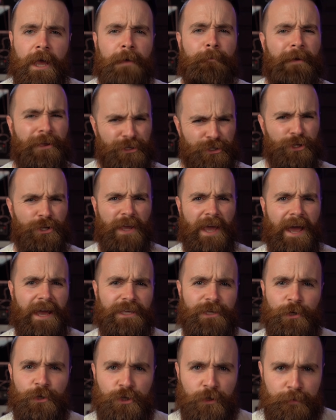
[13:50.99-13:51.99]
Make sure you hack
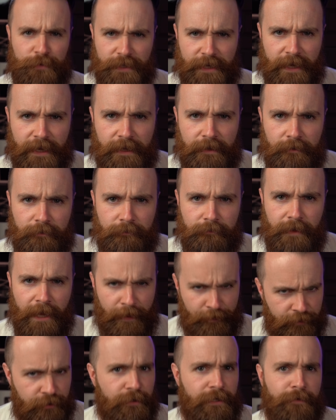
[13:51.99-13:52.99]
YouTube today,
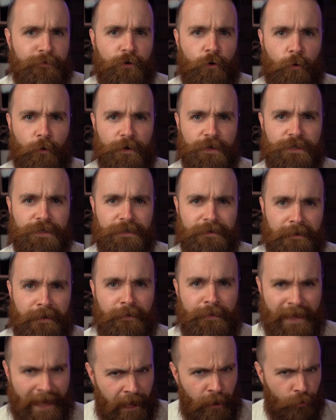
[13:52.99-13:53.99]
ethically, of course,
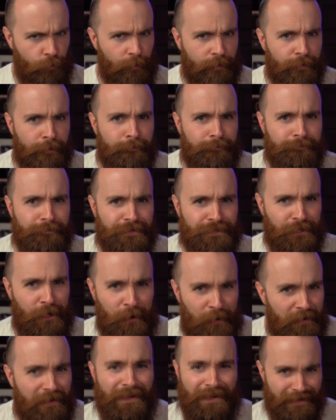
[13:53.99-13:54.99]
the algorithm. So
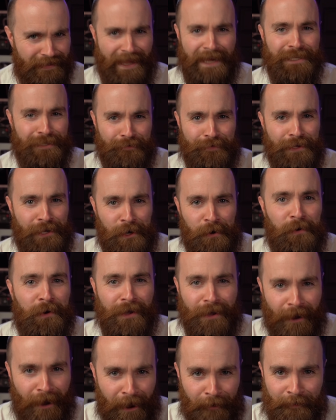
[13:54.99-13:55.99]
like the video,
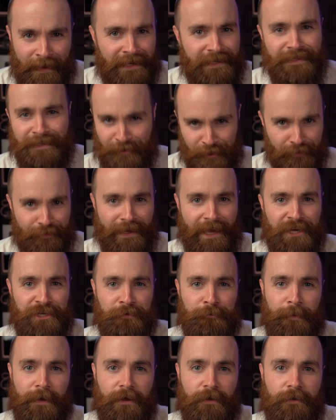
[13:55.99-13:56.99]
comment,
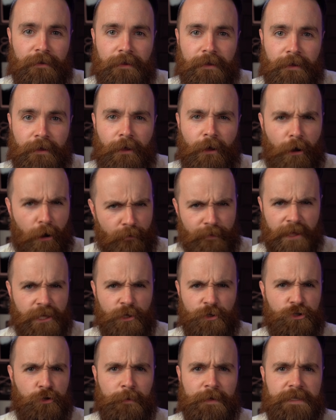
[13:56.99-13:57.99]
notification bell, all that
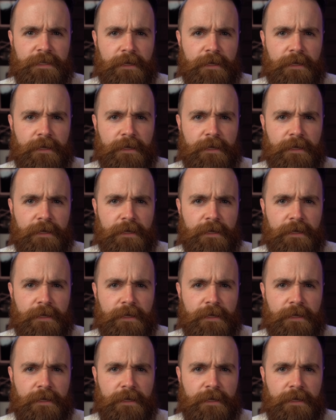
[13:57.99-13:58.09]
YouTubey